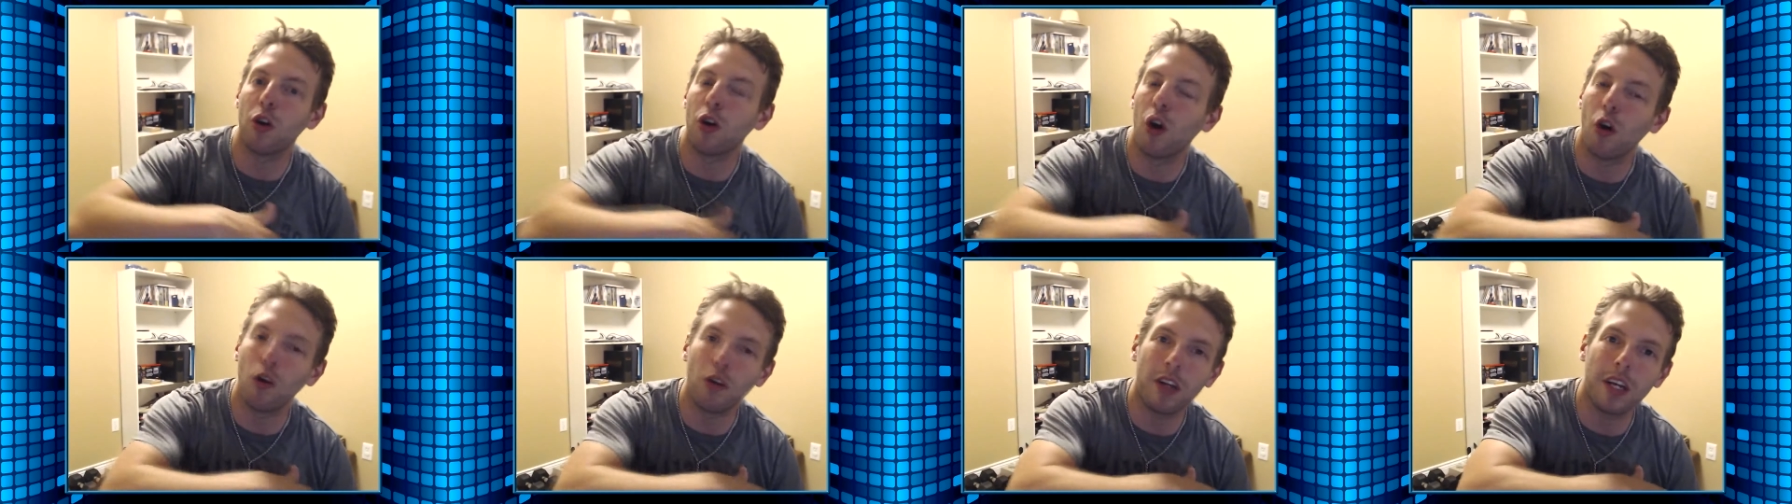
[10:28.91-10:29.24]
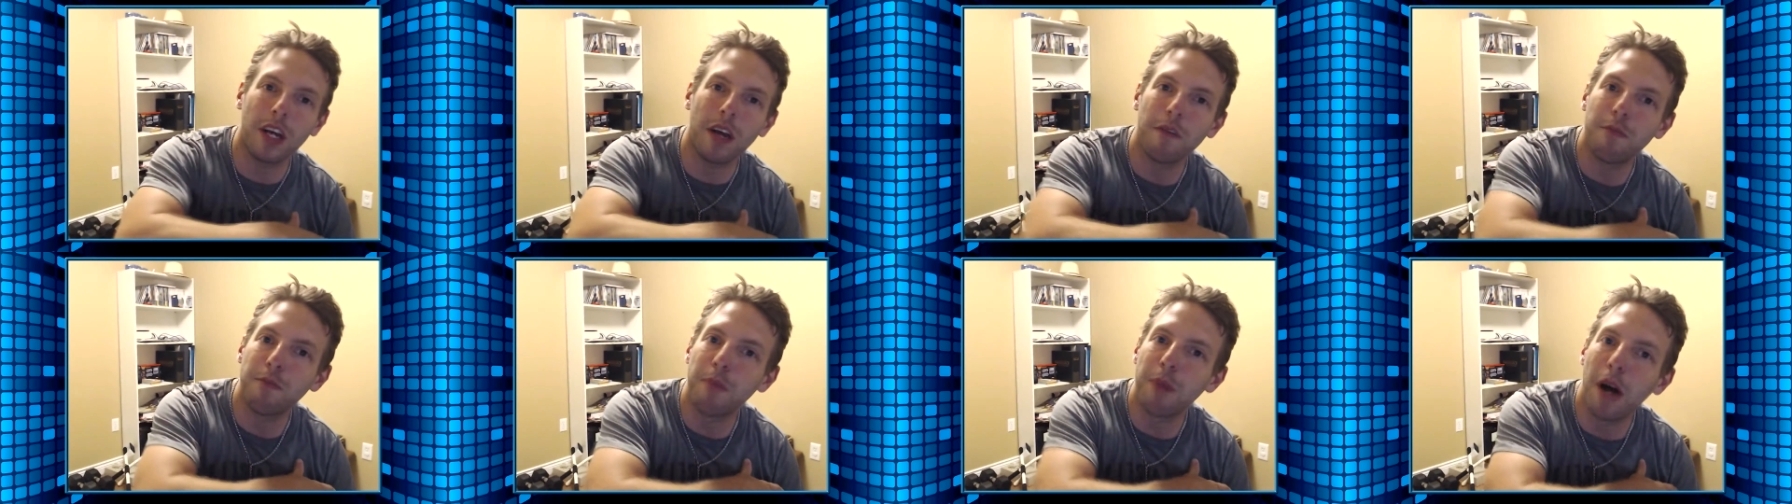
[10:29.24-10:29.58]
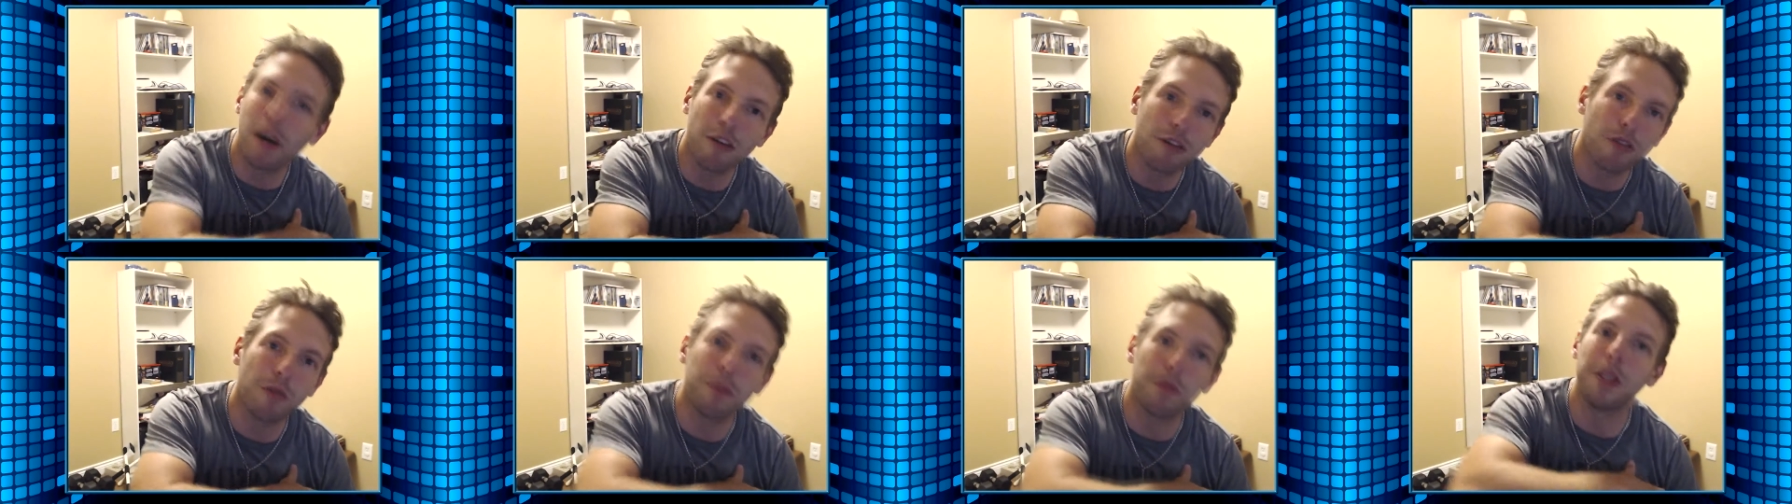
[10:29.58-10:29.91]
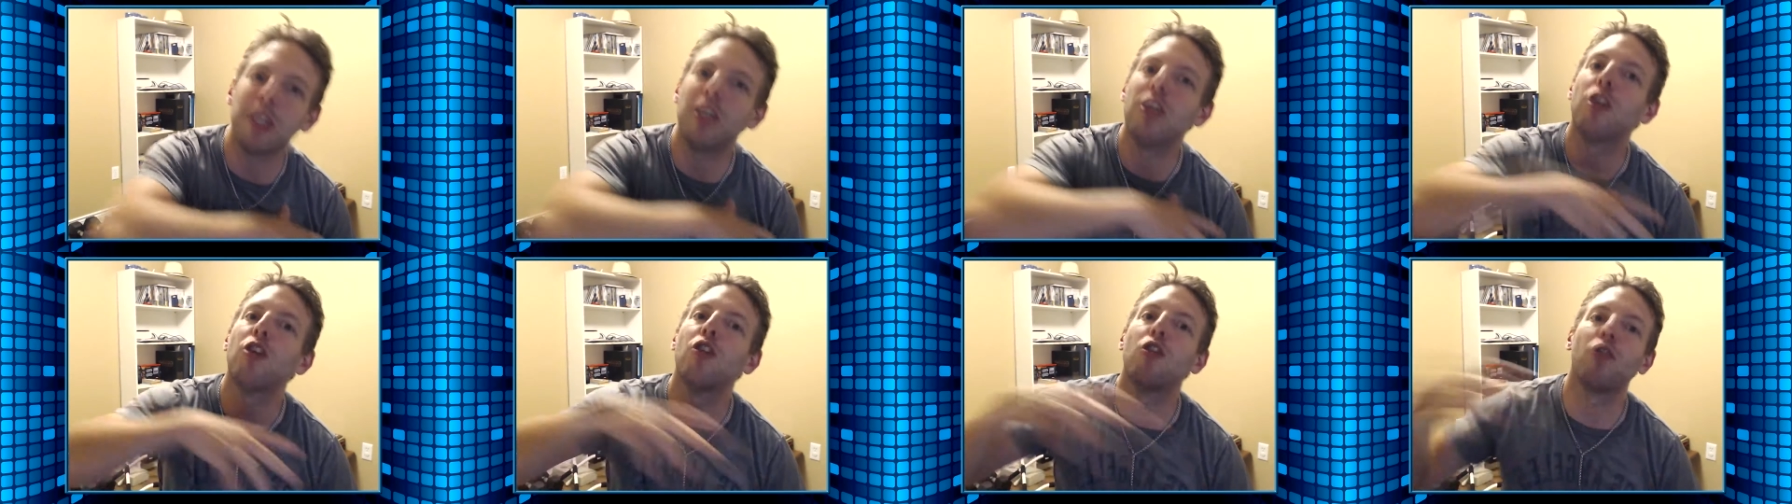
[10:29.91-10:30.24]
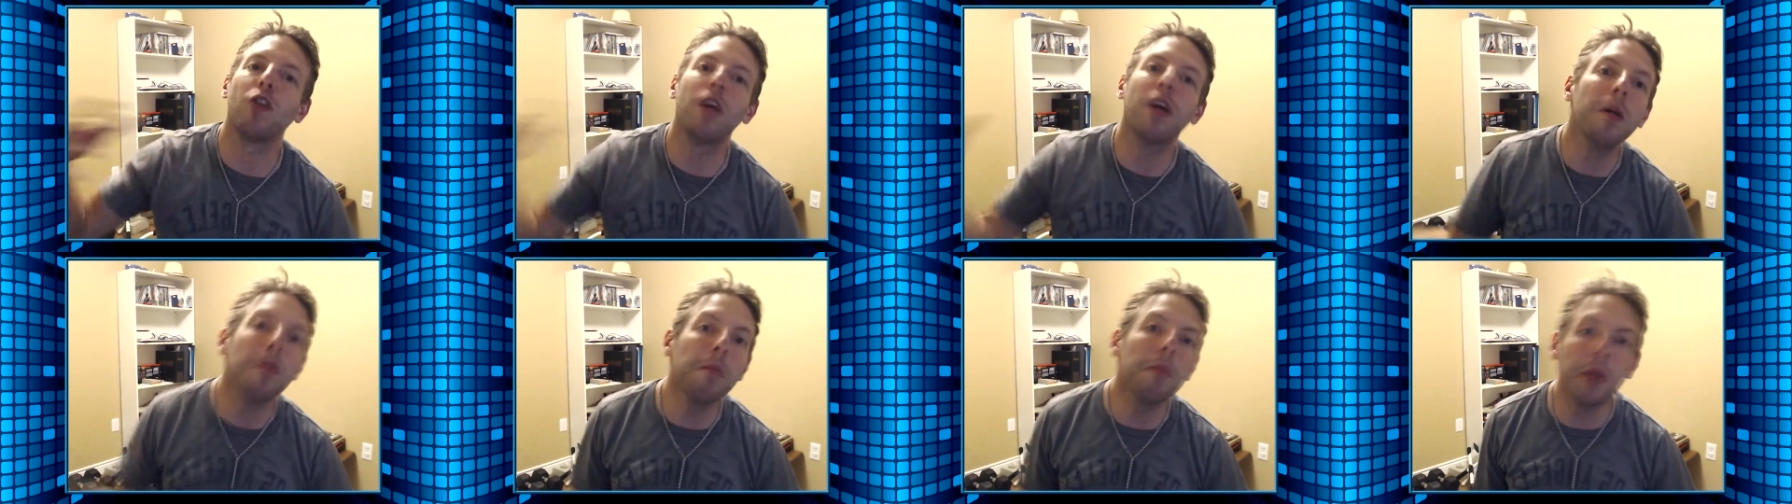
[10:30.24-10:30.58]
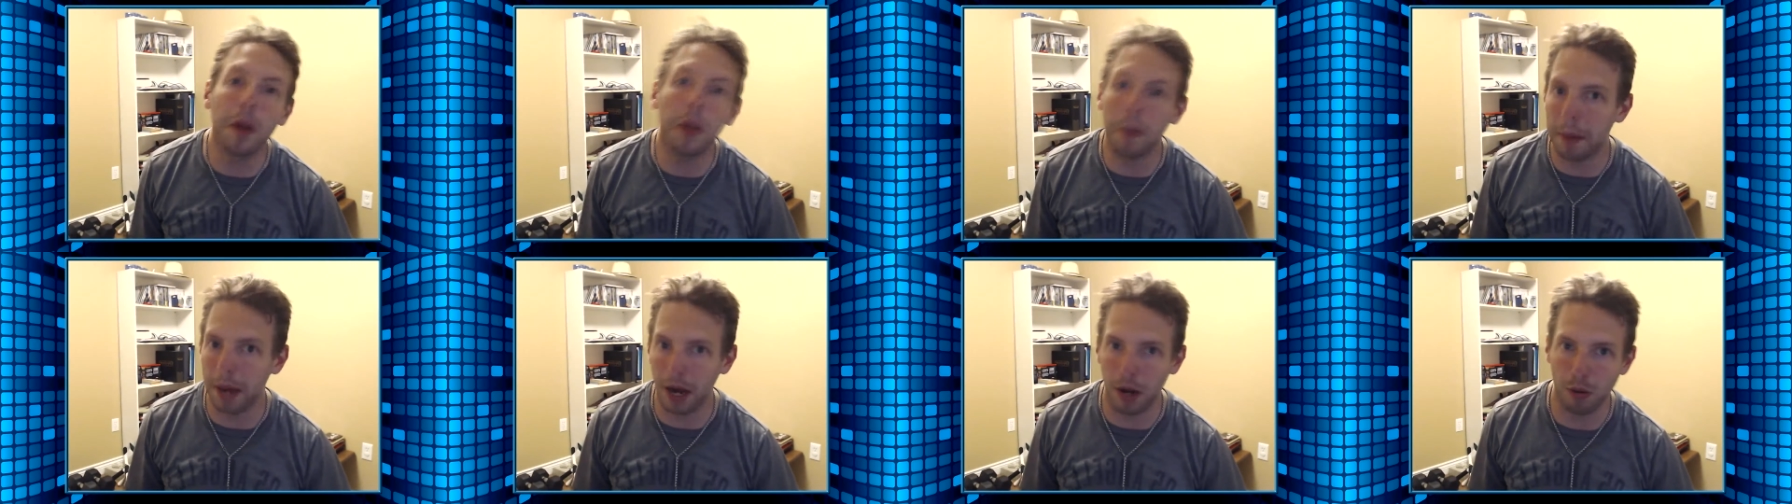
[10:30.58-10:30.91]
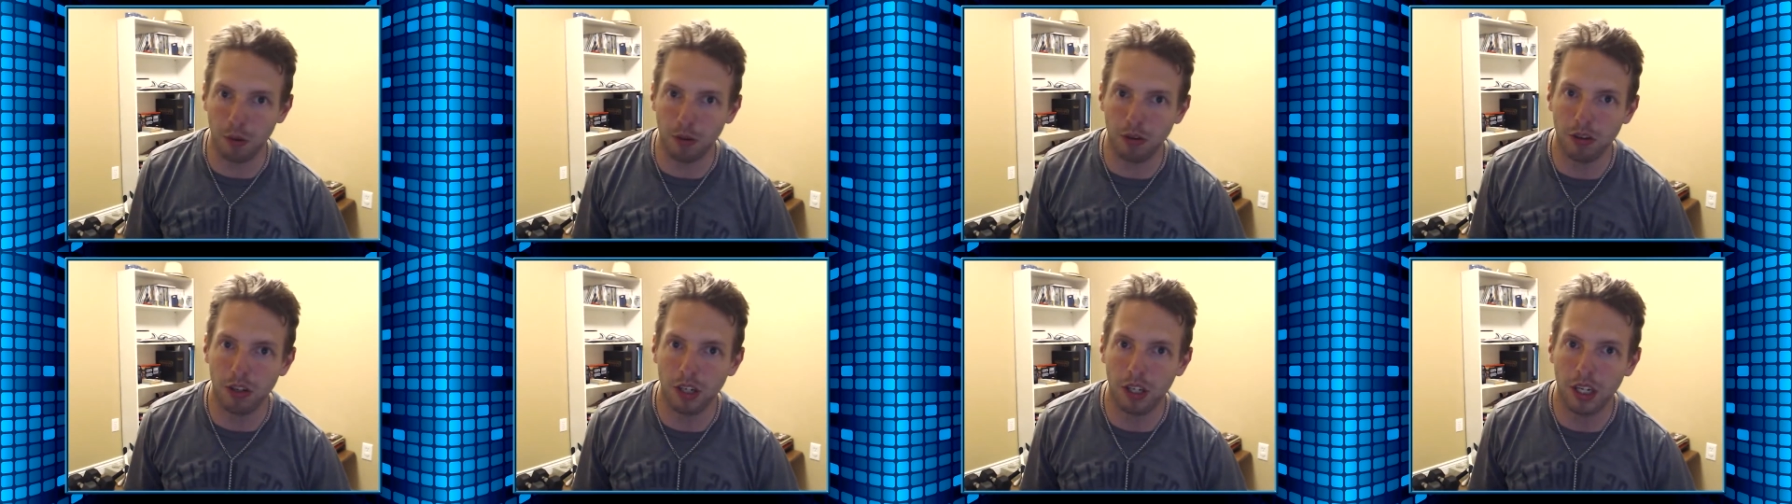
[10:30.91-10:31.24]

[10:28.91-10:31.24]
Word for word: only have possibly dreamed about